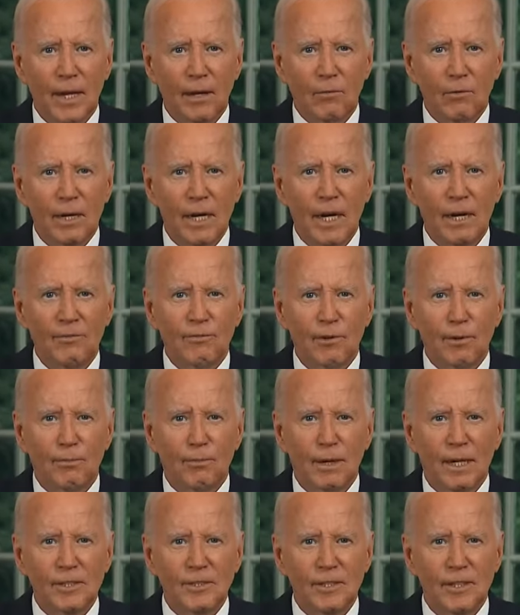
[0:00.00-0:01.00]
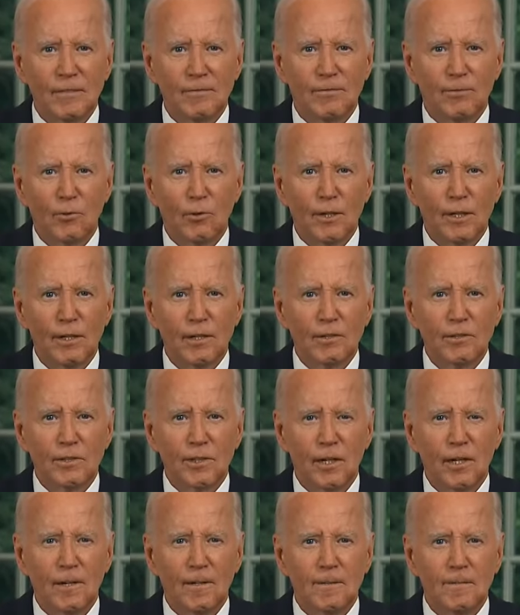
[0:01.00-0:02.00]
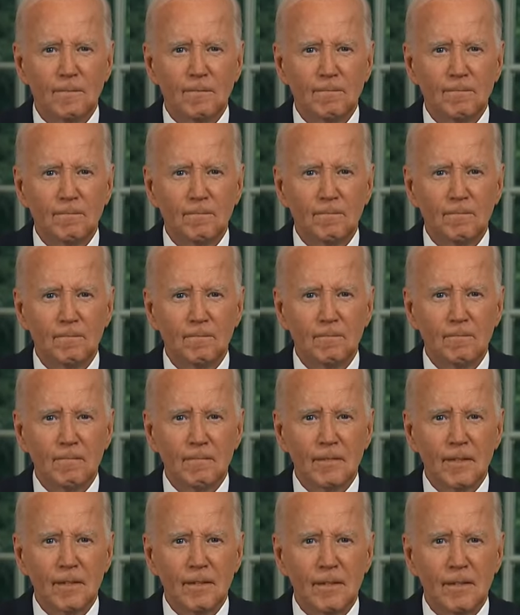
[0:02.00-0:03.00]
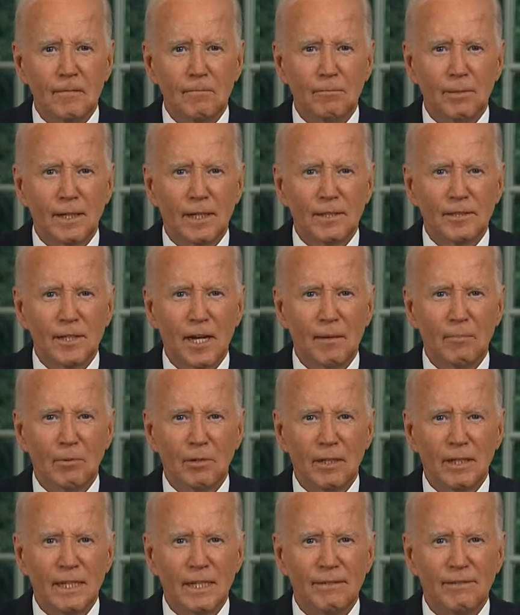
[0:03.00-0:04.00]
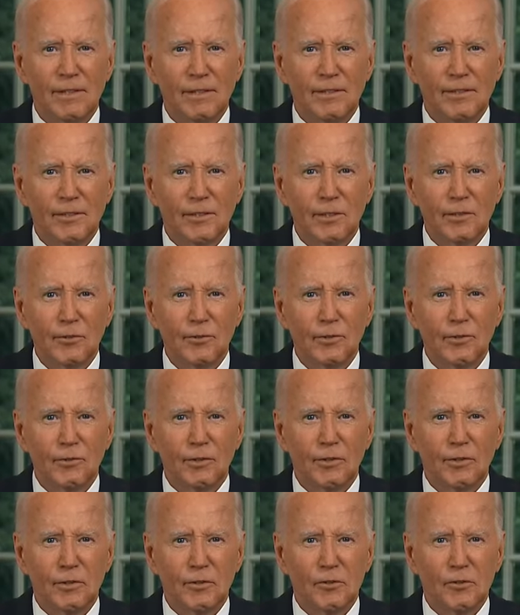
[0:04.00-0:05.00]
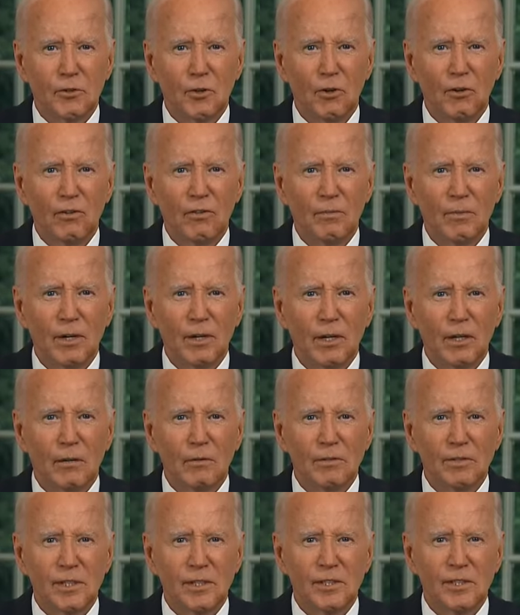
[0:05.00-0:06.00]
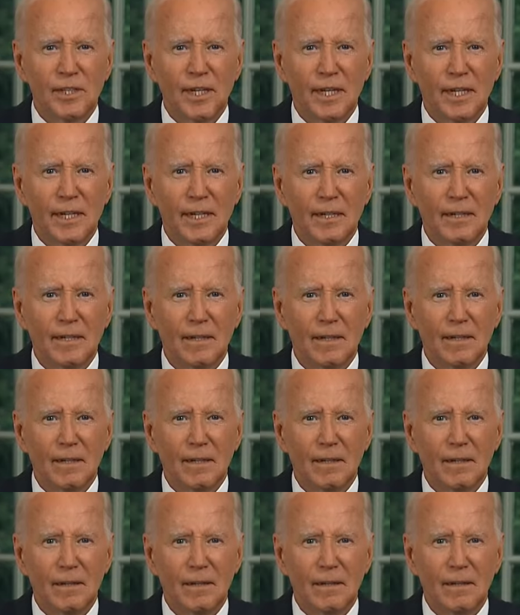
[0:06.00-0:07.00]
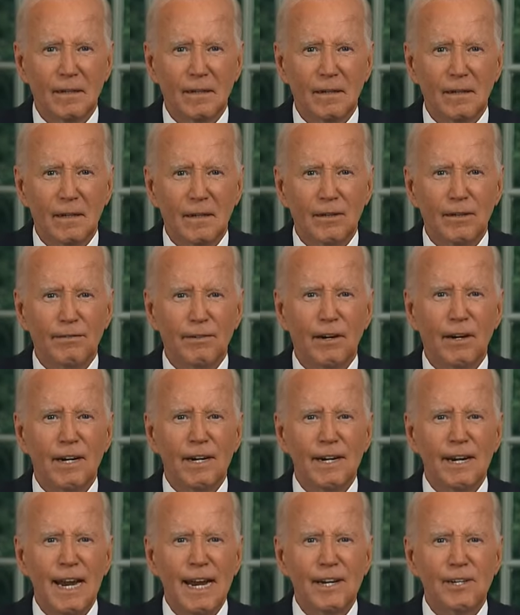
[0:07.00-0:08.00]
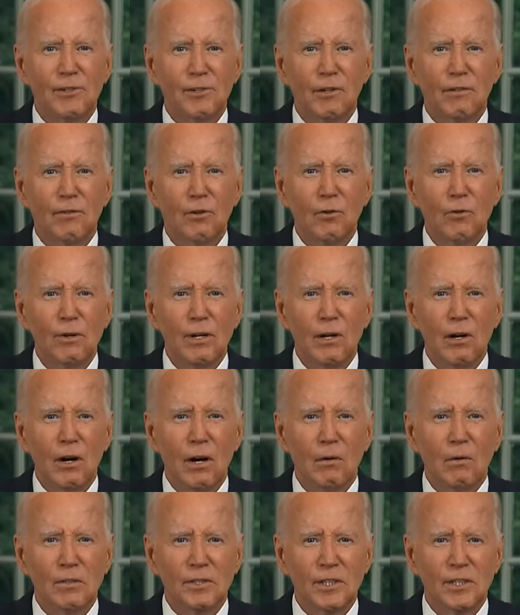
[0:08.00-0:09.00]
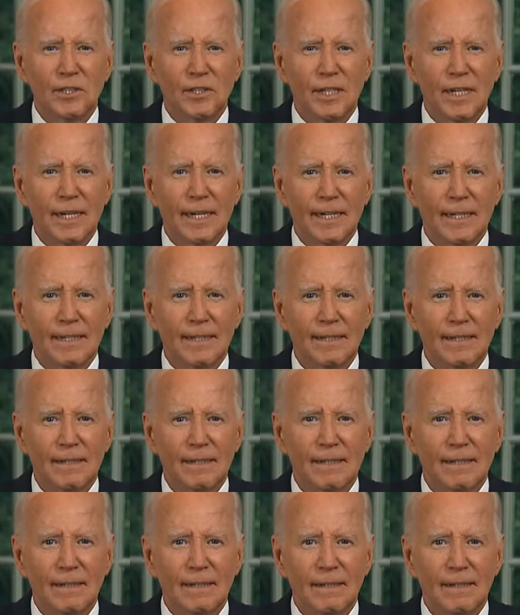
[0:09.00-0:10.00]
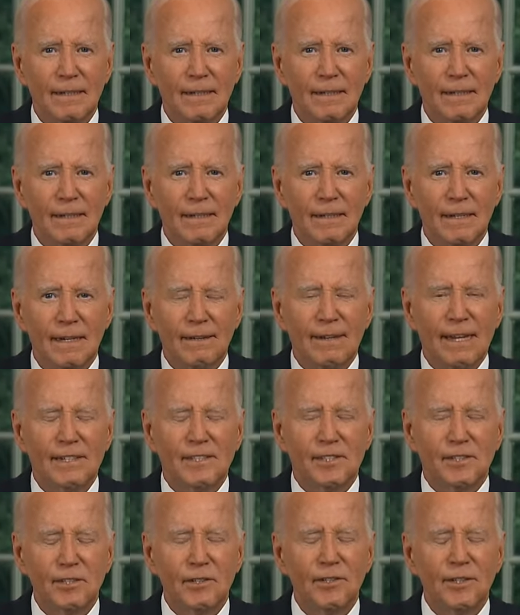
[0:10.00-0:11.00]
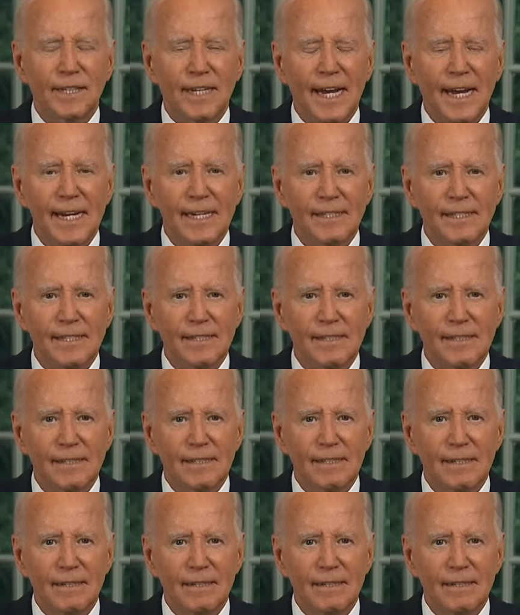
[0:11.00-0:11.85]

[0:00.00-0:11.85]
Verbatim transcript: I ran for president 4 years ago because I believed and still do that the soul of America was at stake. The very nature of who we are was at stake. And that's still the case.